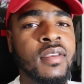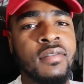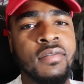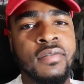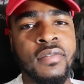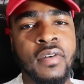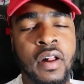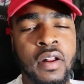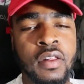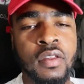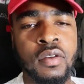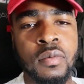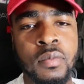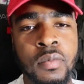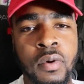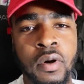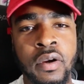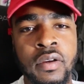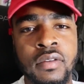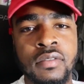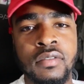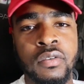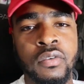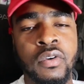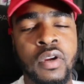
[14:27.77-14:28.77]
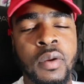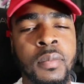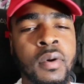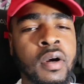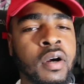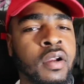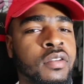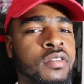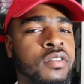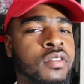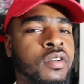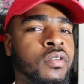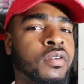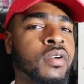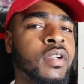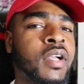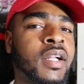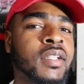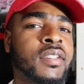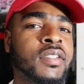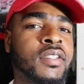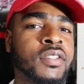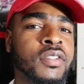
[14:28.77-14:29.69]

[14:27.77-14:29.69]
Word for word: Follow your boy Instagram at underscore got the